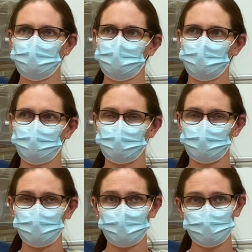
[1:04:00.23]
A
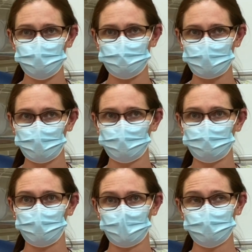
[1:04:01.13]
roundabout
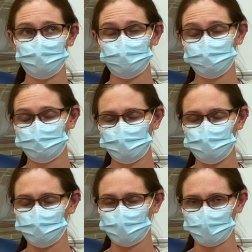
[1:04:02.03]
weight is
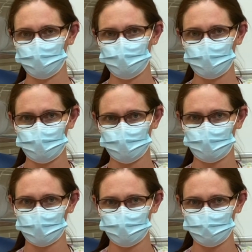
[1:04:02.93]
around 2,000 grams or